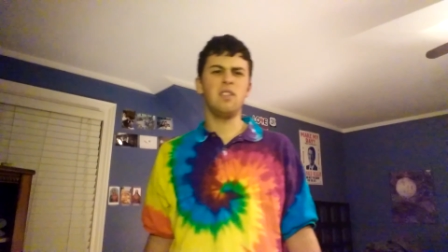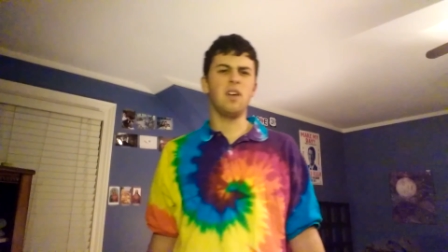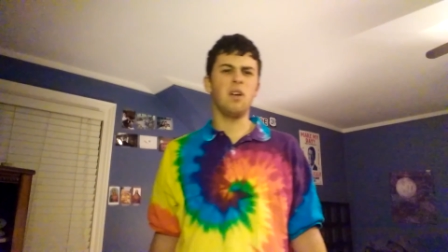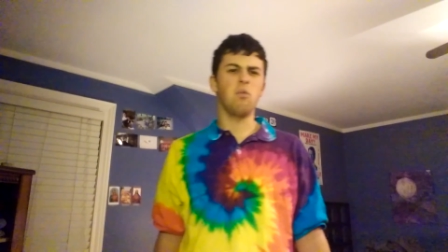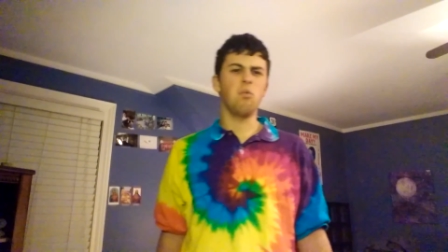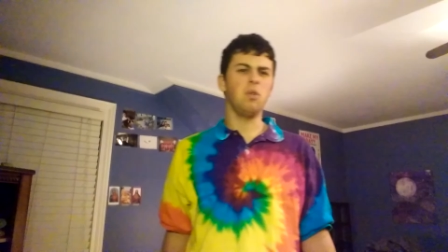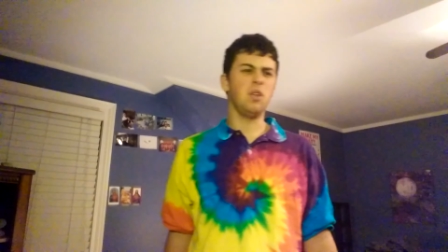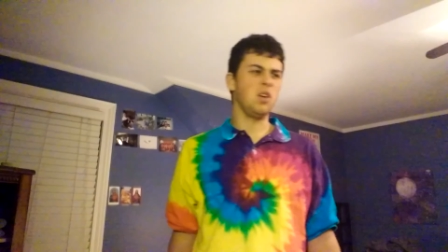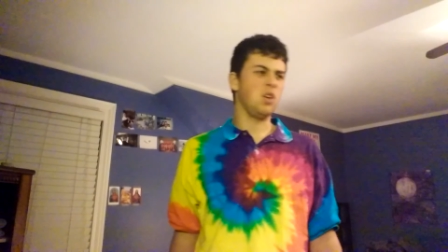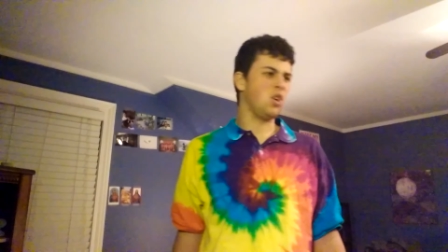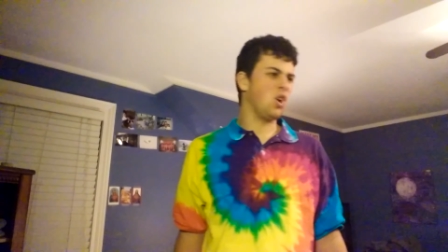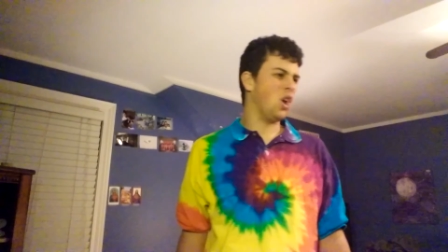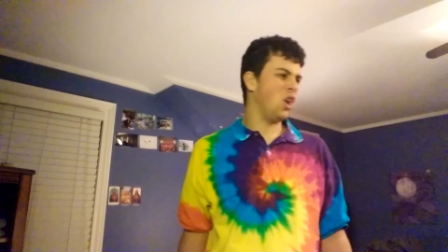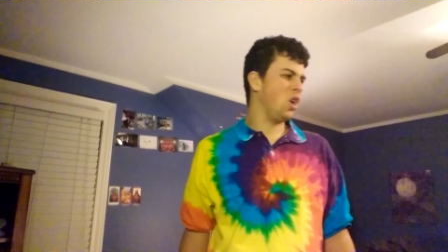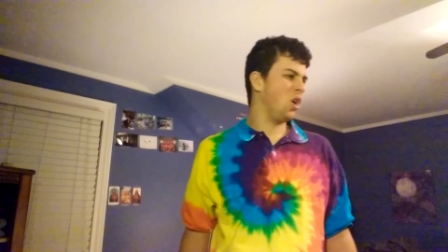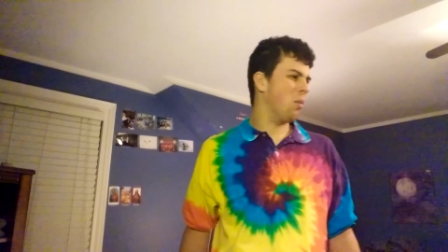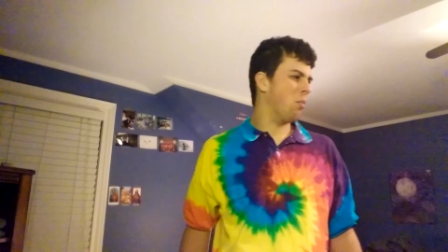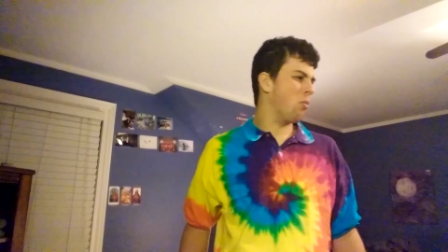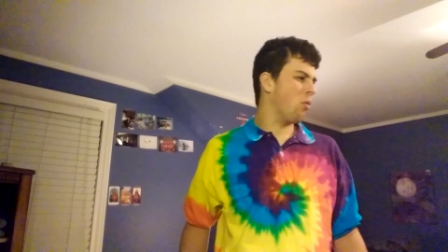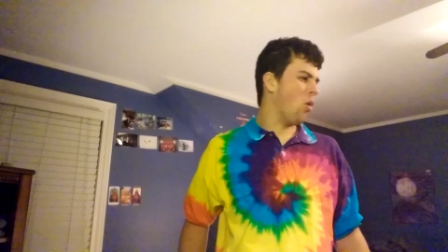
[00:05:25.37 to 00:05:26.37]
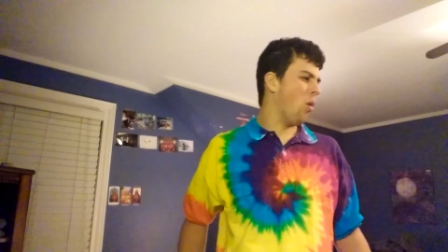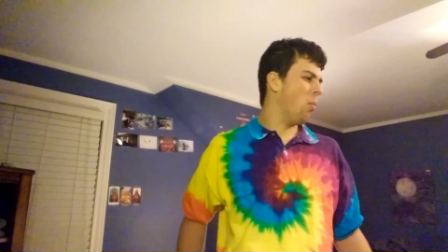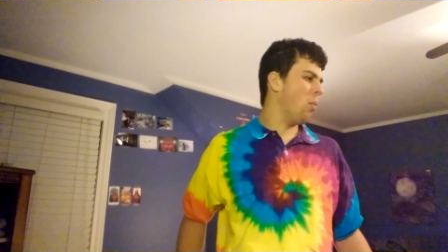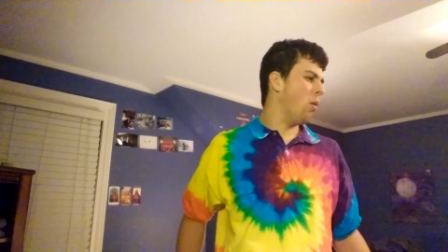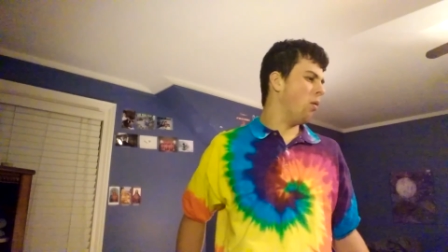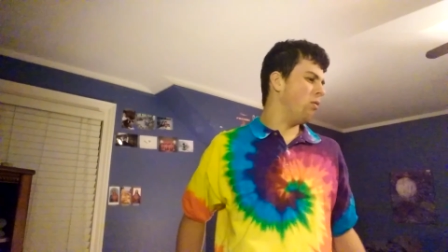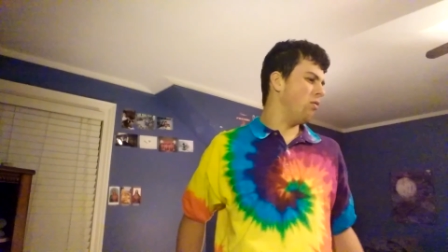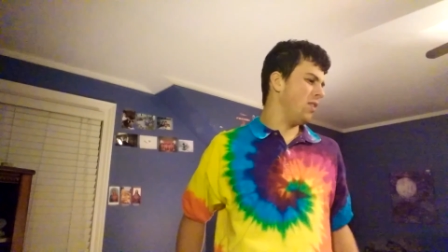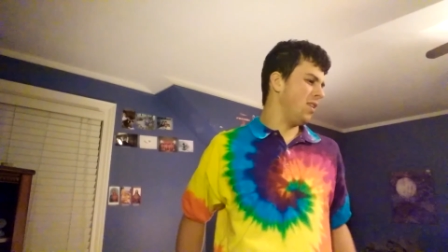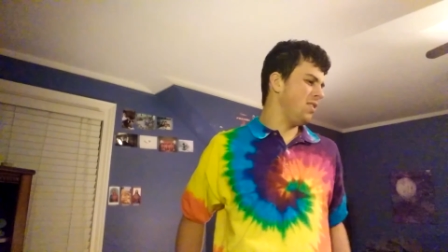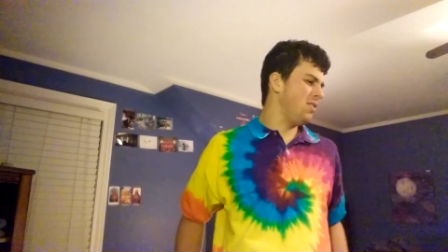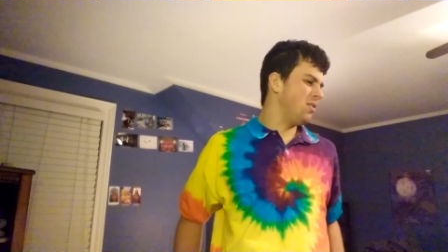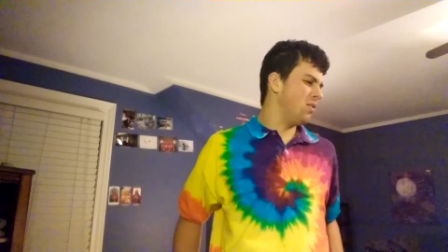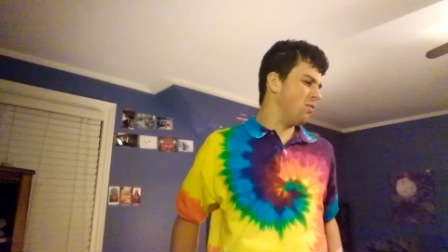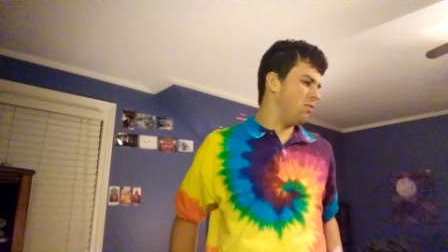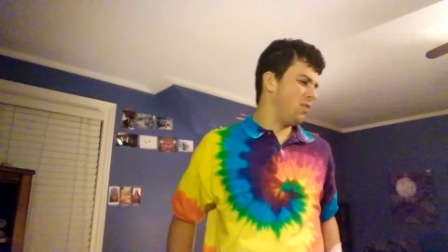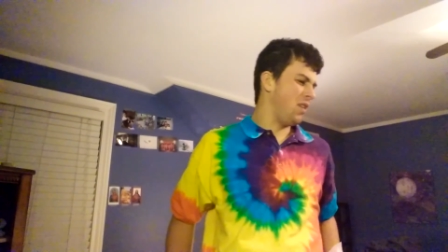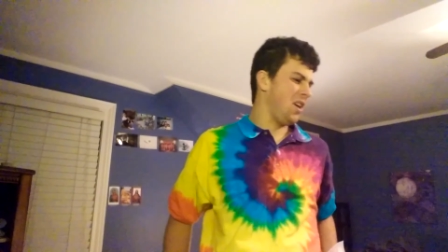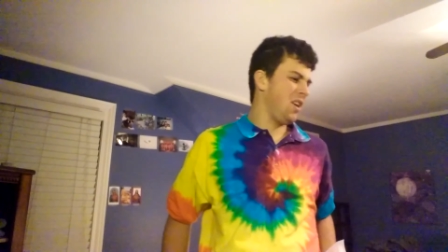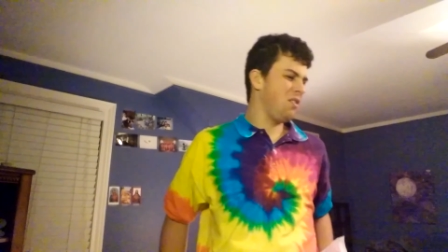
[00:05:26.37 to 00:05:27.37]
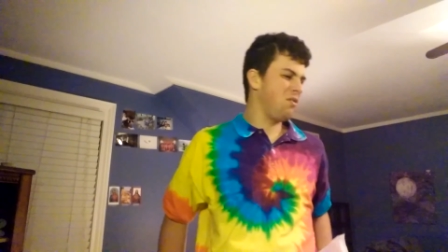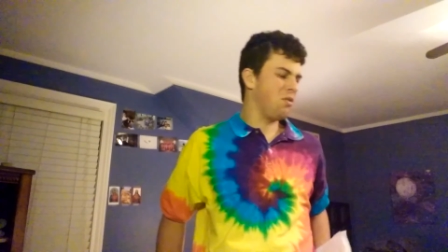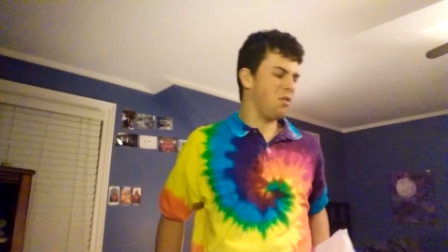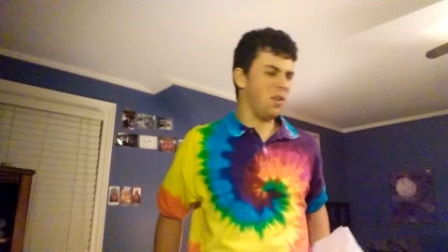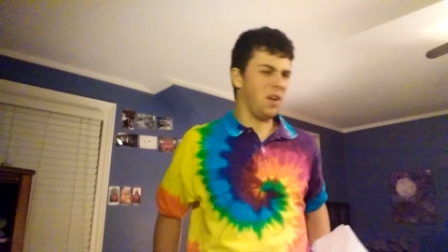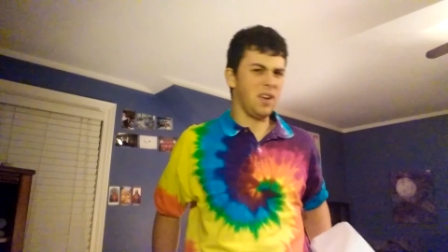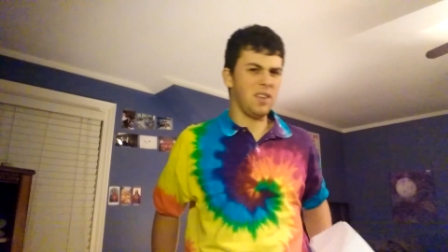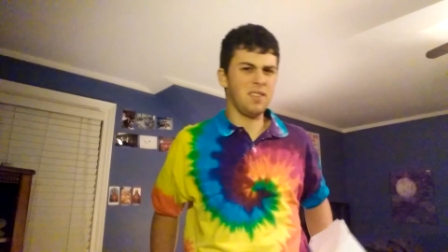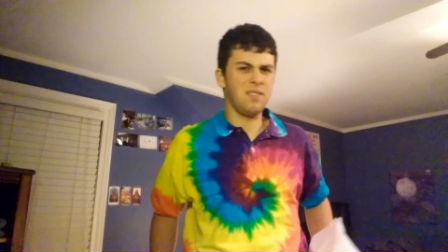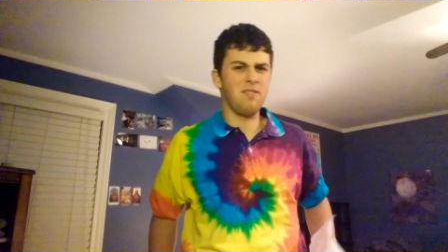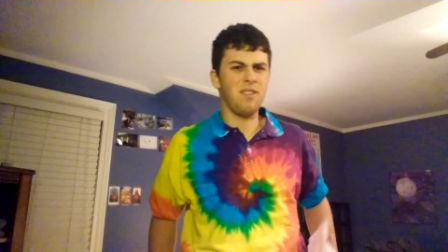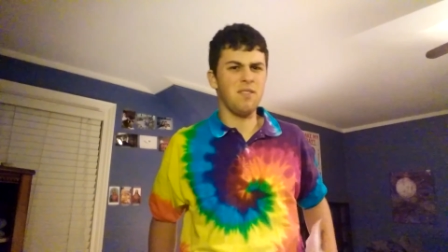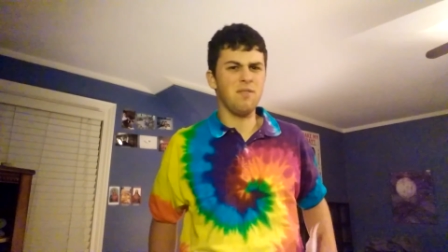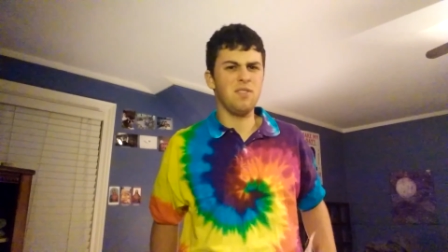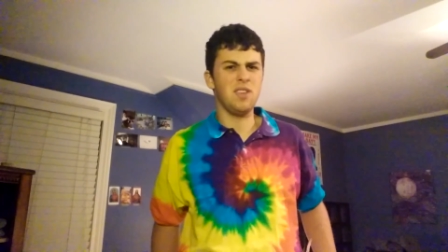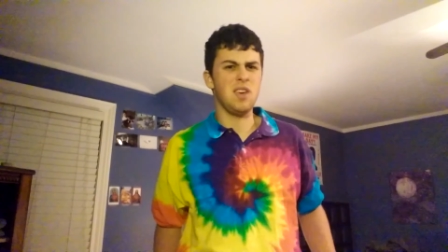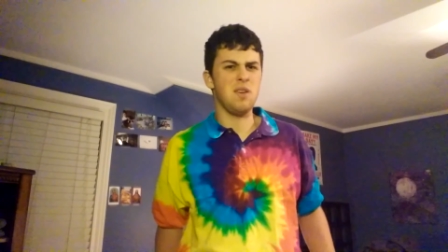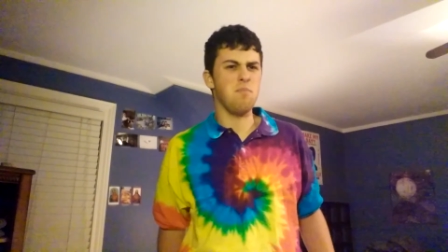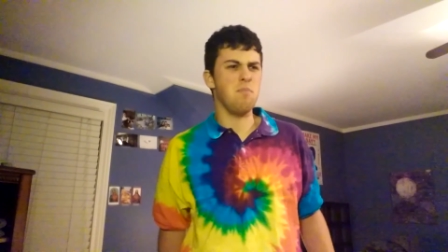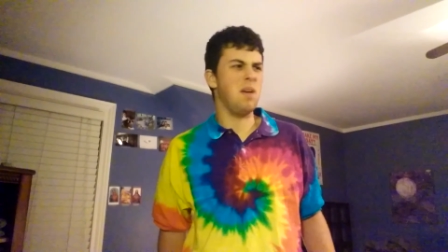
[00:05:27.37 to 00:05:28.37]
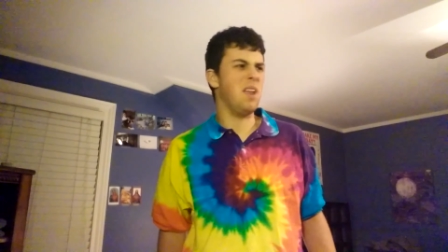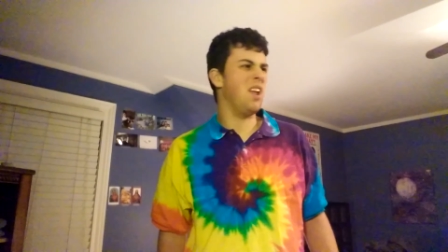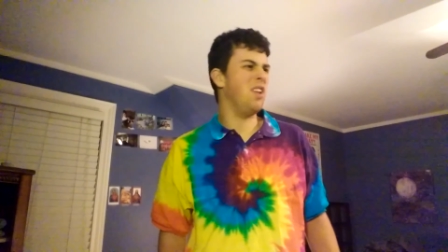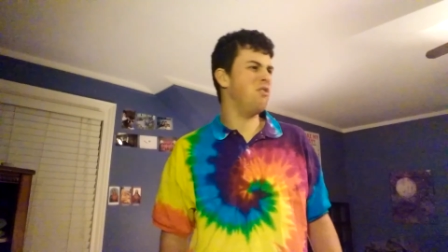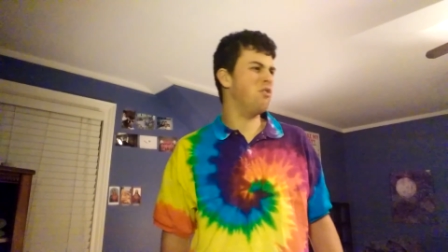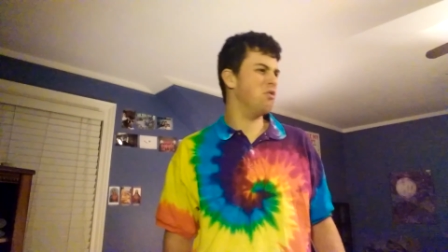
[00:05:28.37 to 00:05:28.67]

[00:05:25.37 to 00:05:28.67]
there really cutting a promo face to face for like 15 minutes,